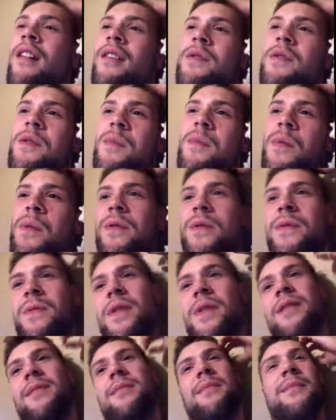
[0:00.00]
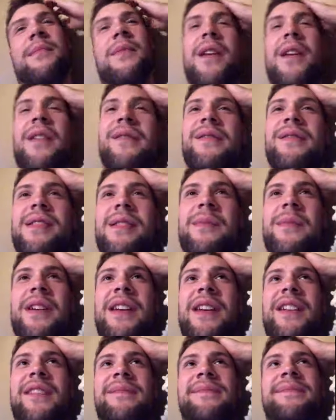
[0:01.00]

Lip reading: Sports models. I mean,